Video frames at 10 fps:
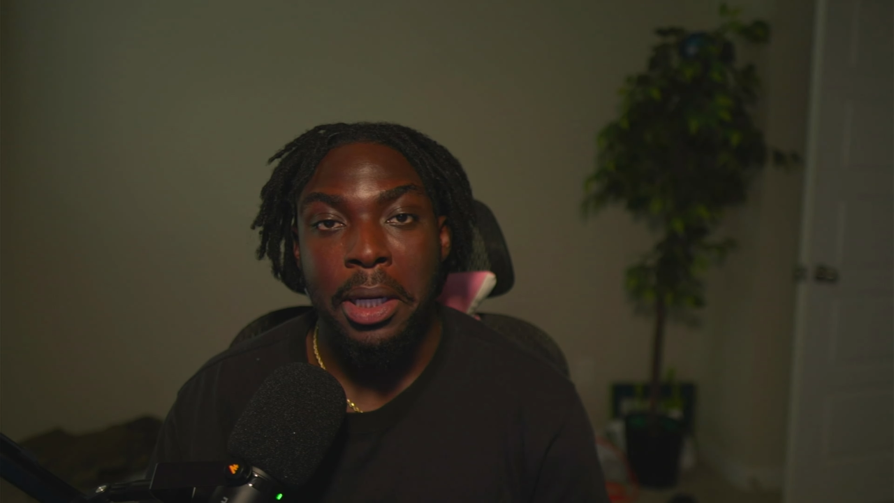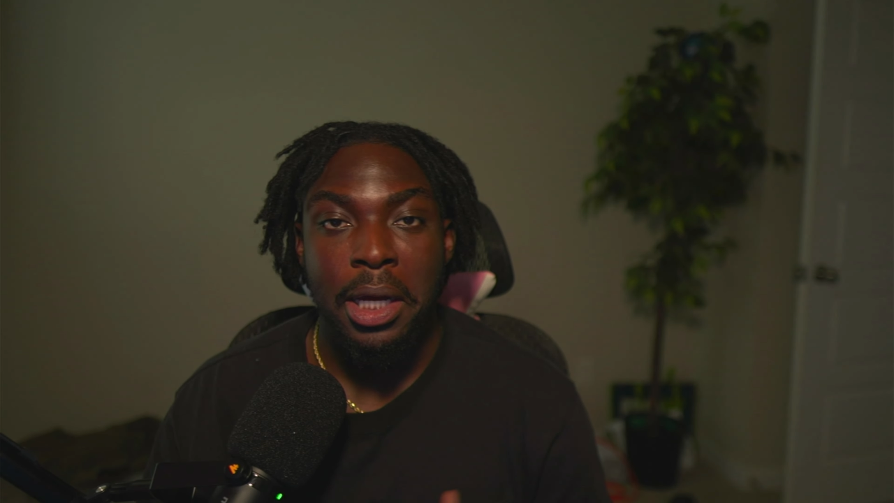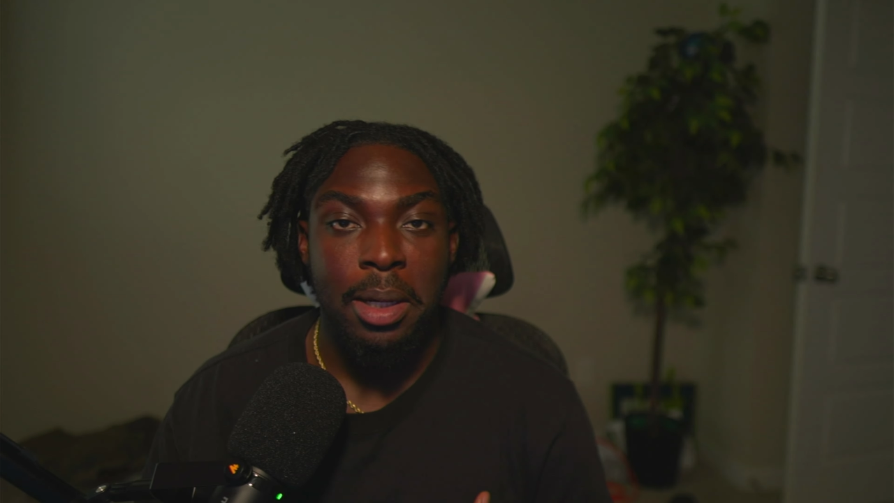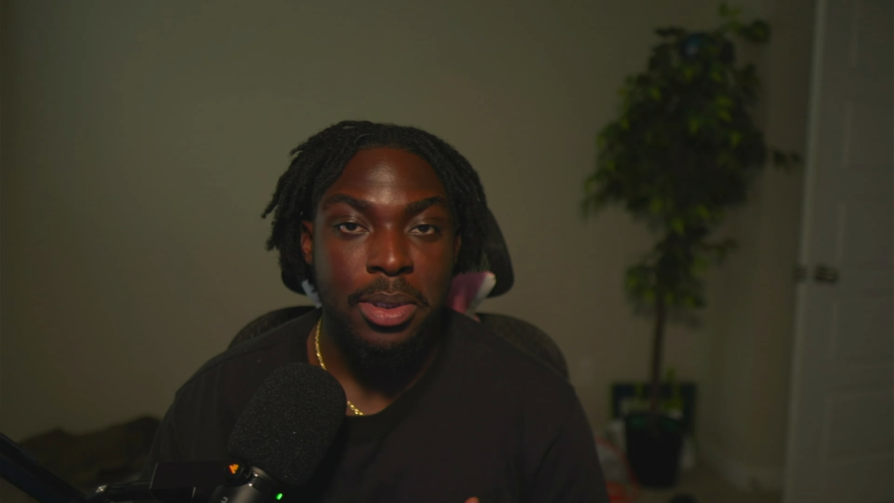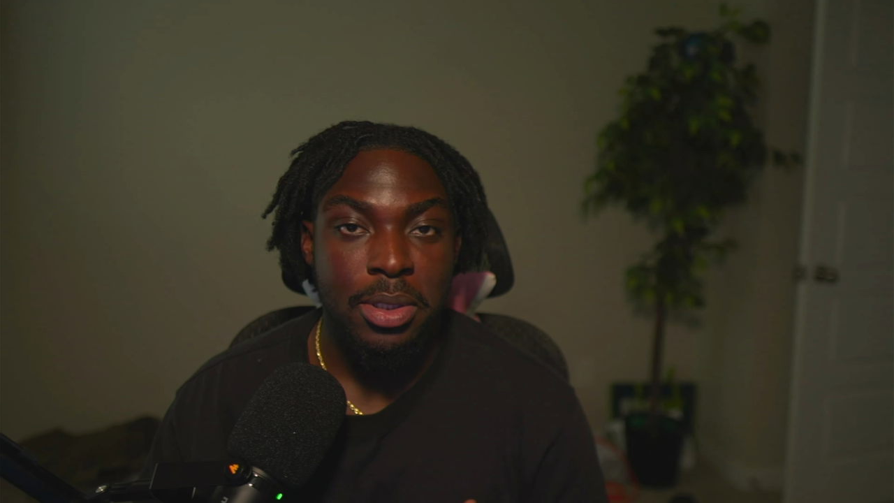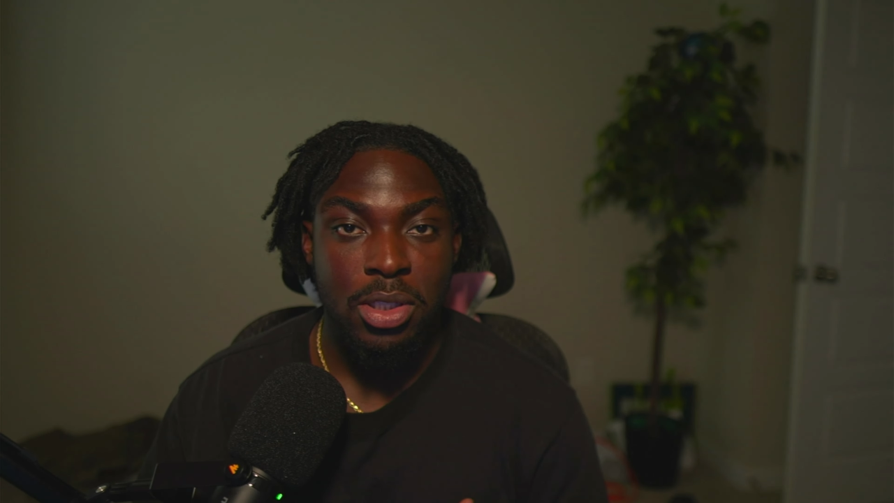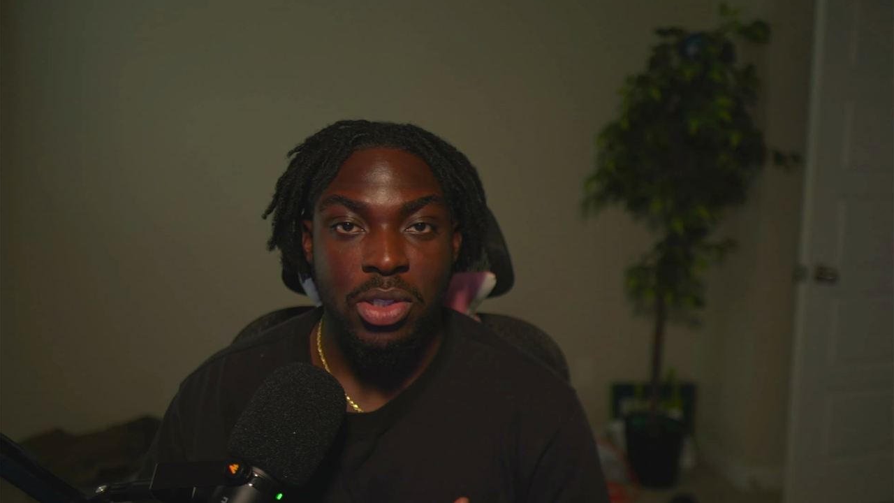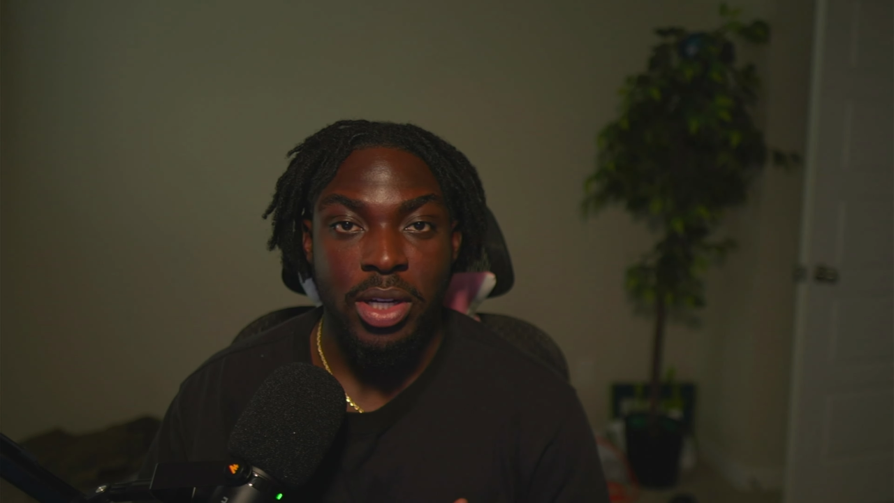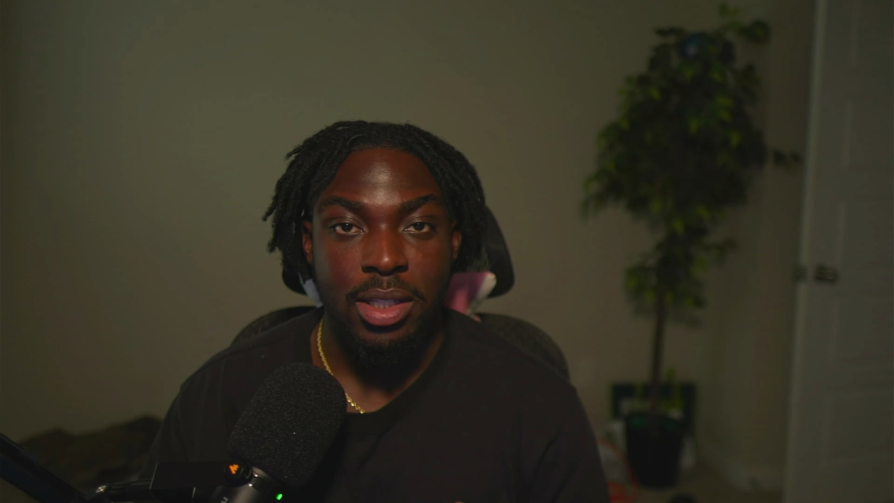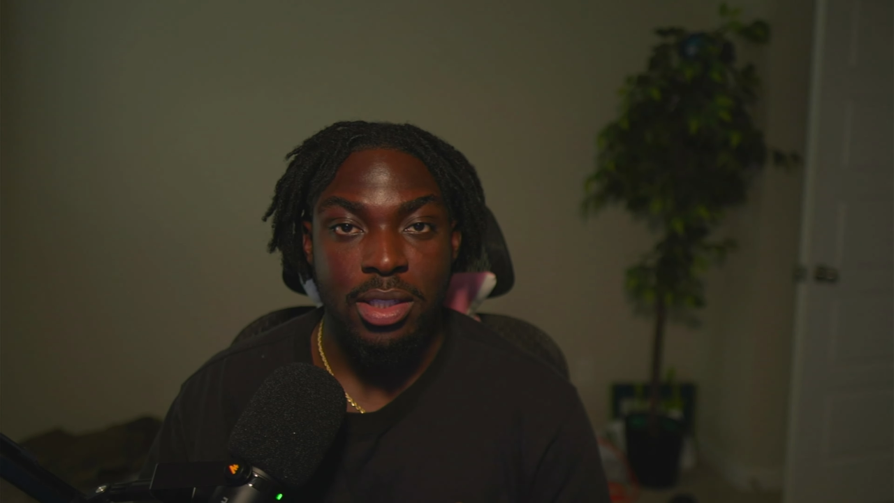options
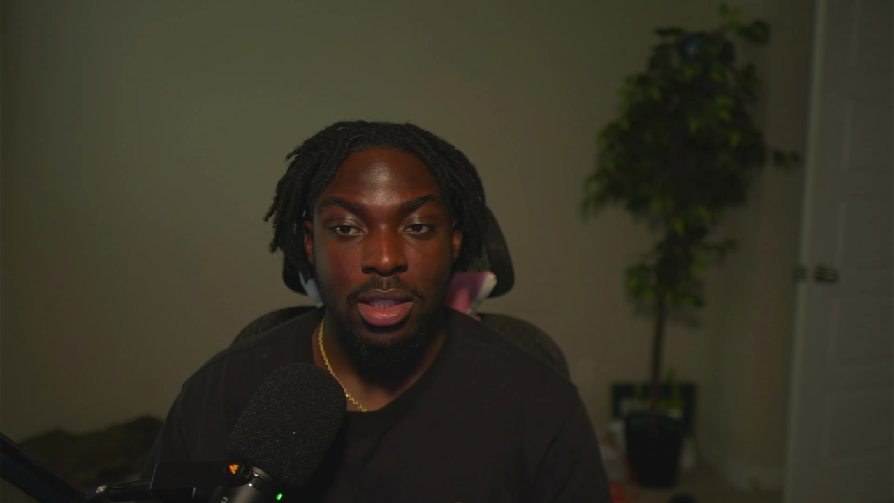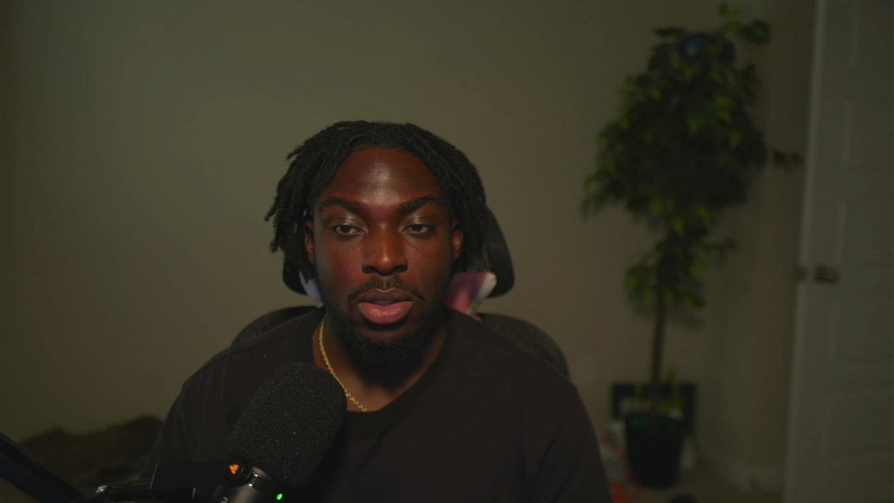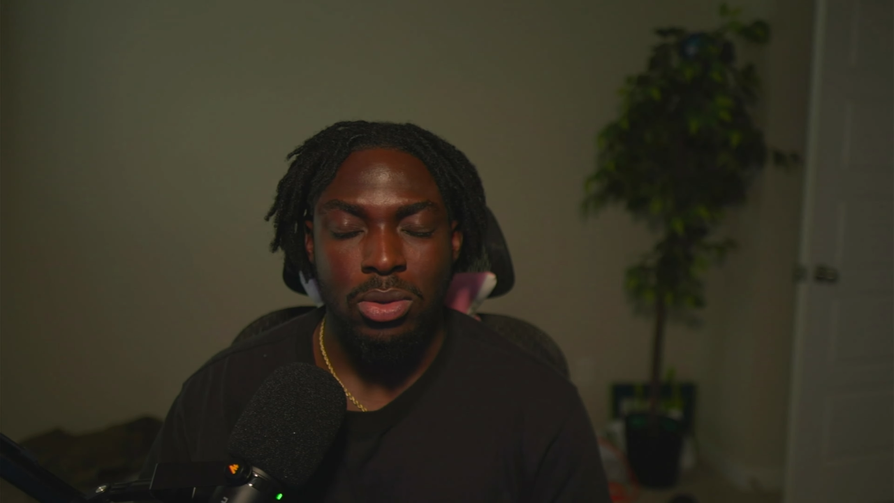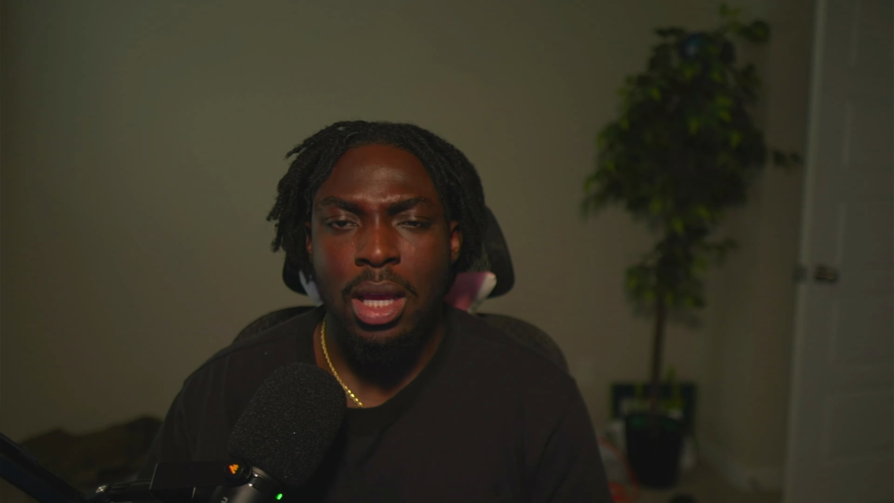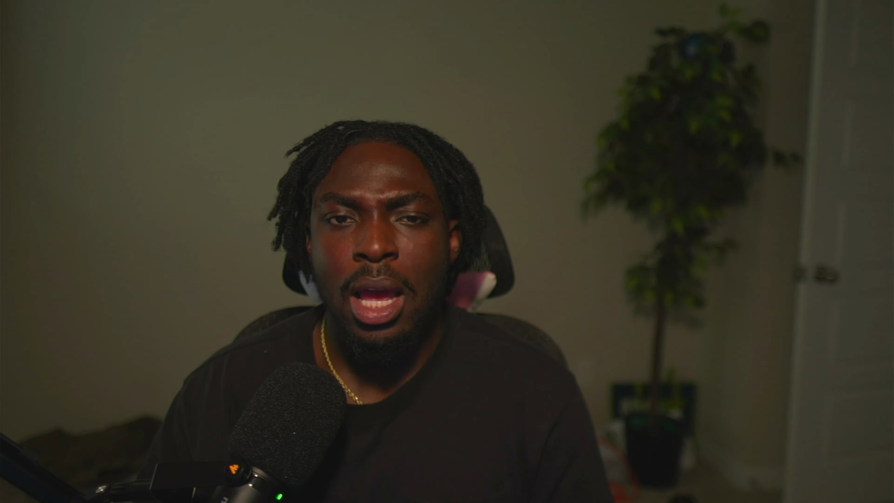trading skills.